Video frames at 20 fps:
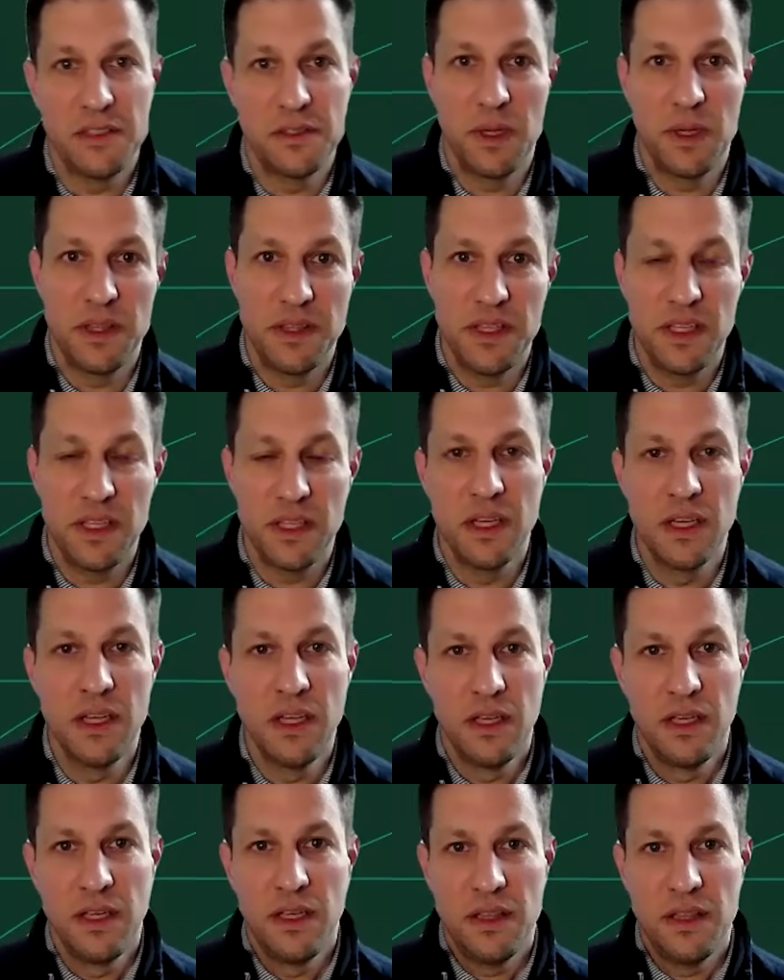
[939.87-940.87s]
So I think
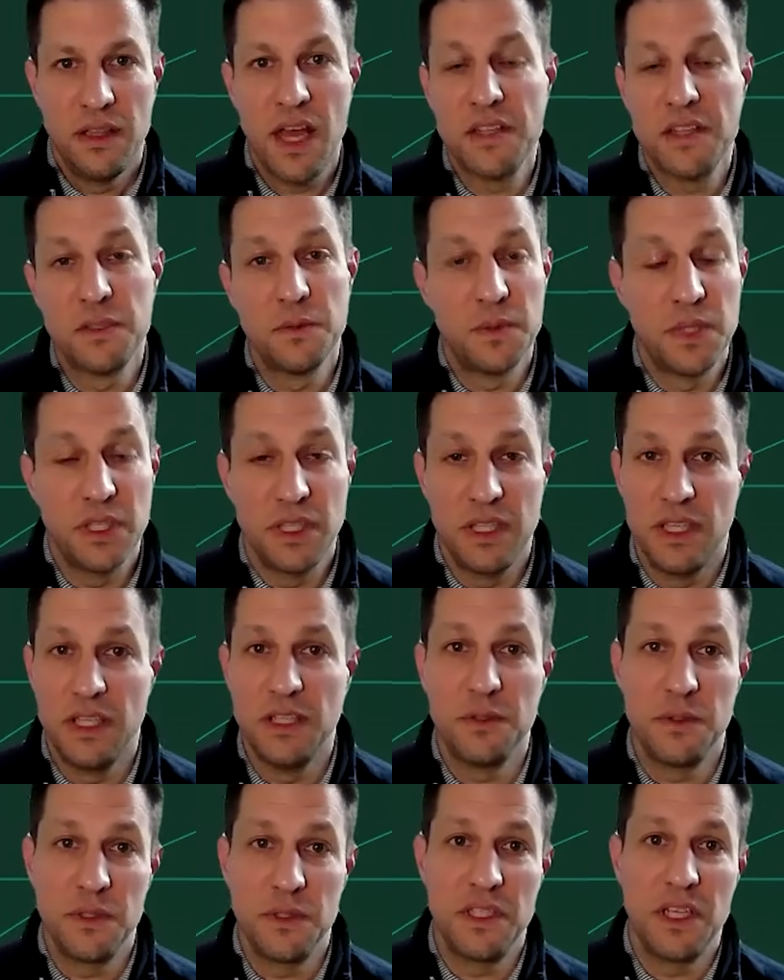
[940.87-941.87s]
that's a really
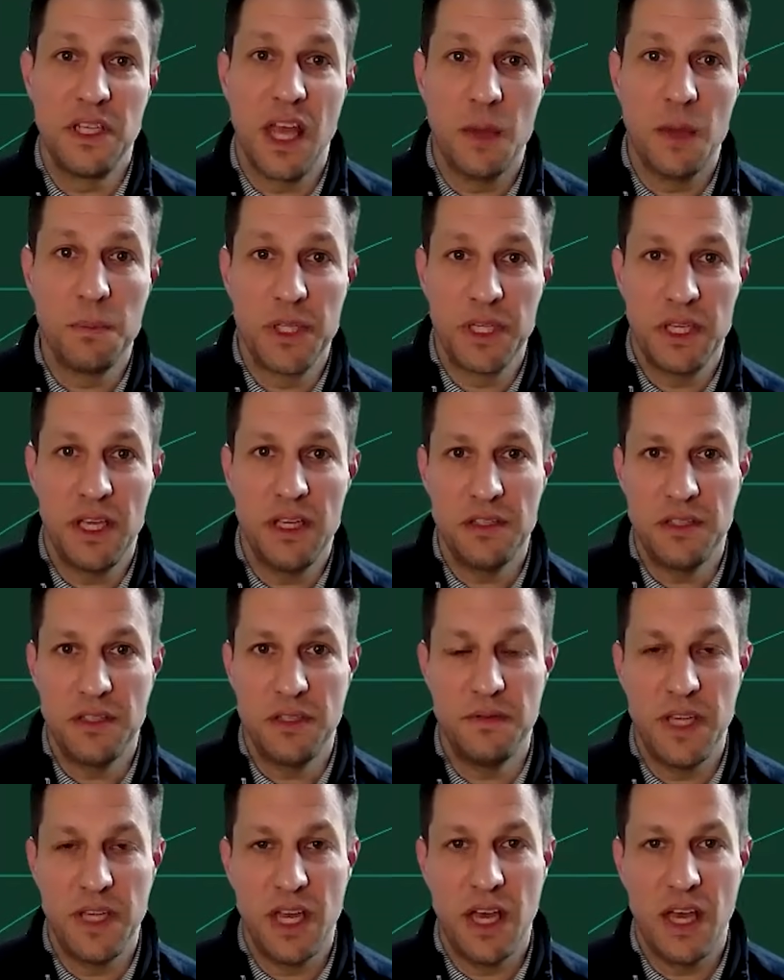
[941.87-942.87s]
interesting
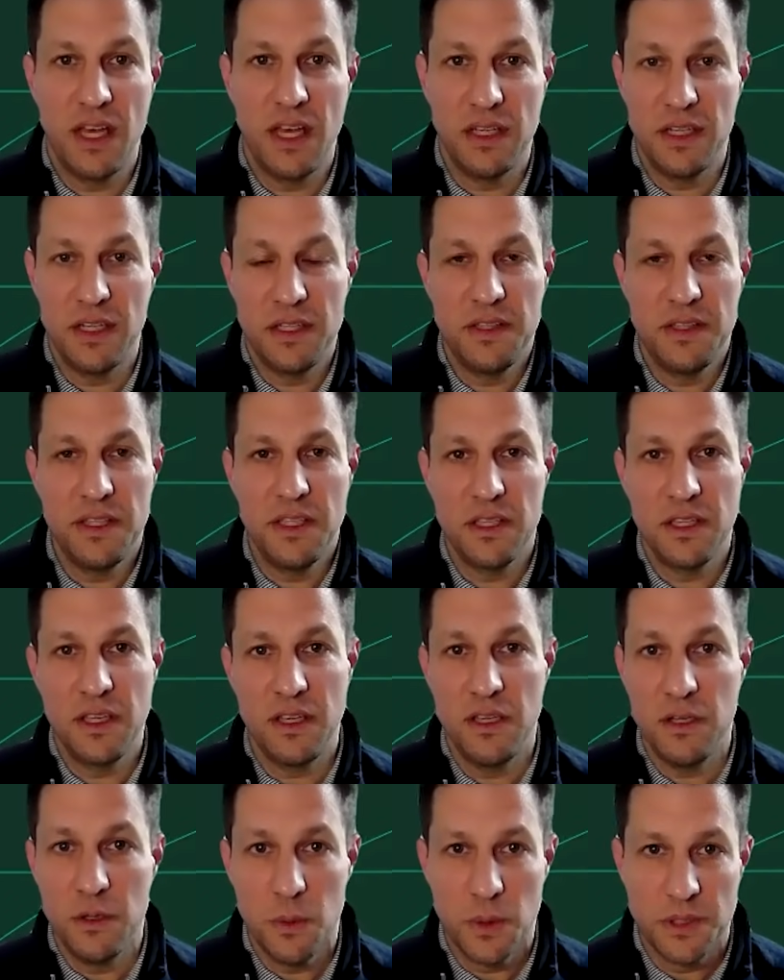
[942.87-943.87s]
application of the AI. And I think,
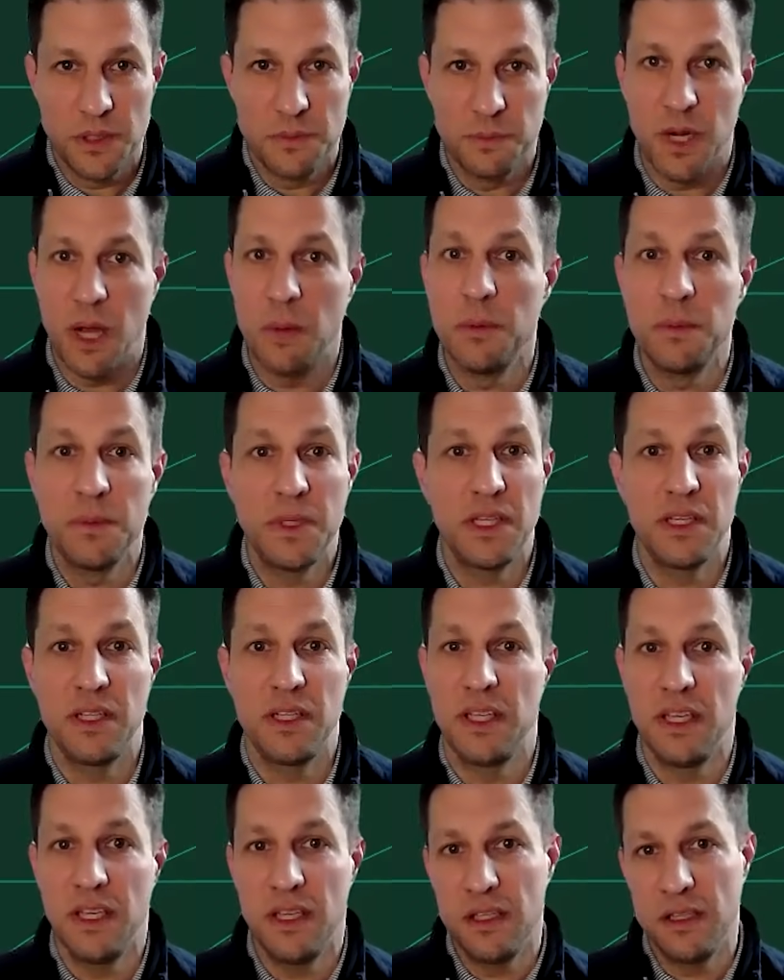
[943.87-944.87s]
it's probably going
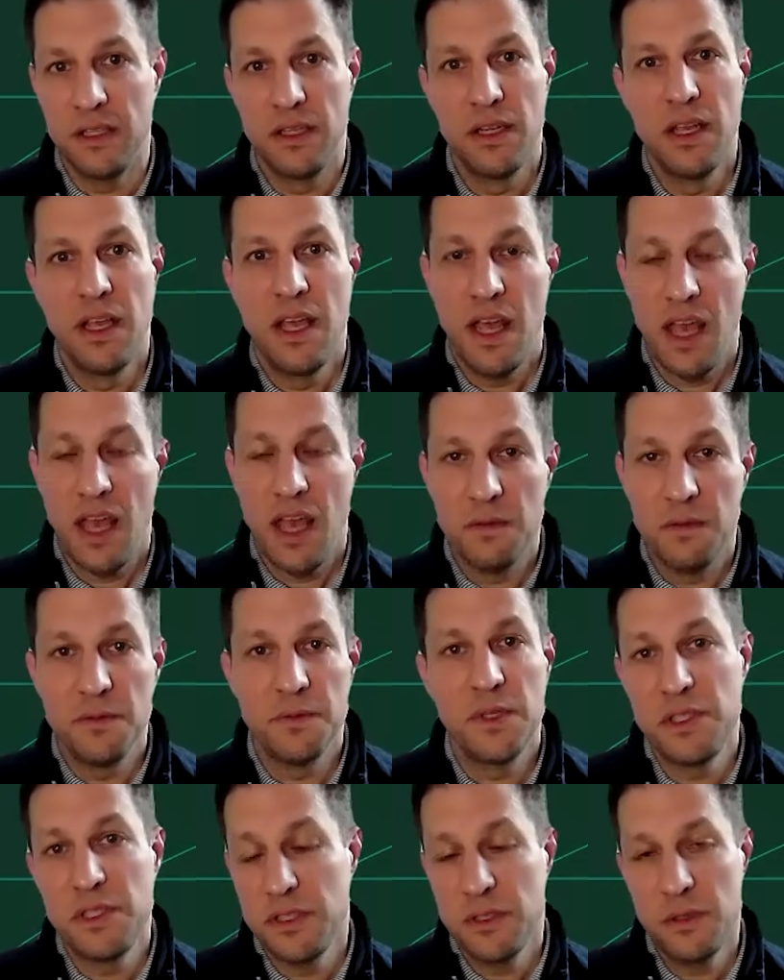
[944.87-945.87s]
to hit
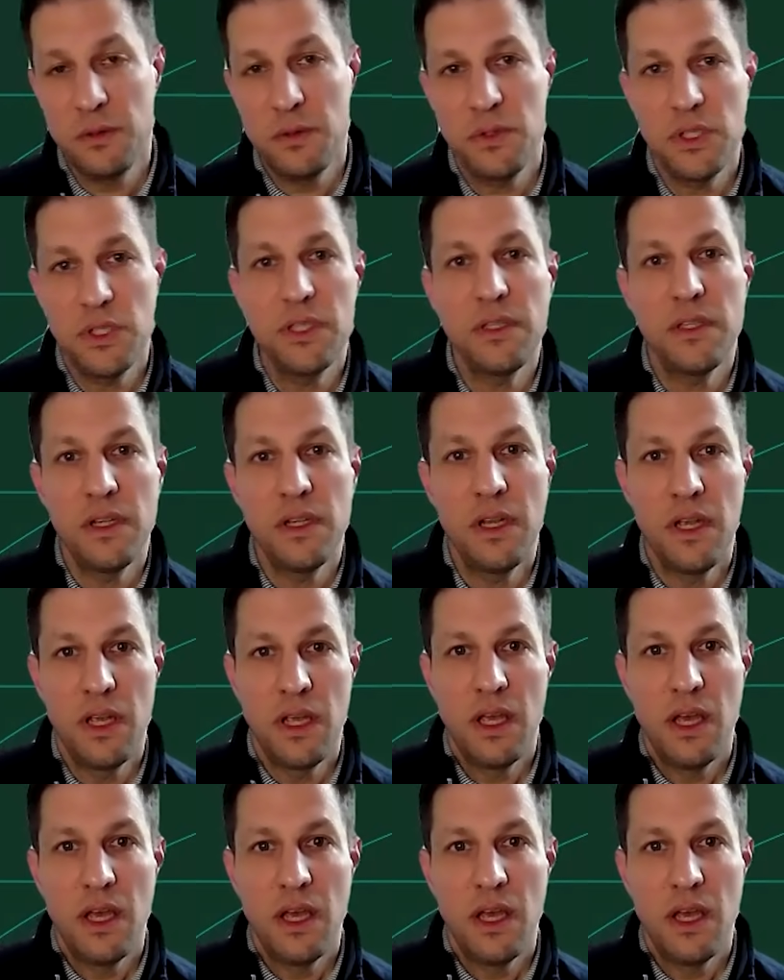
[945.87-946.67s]
every solution.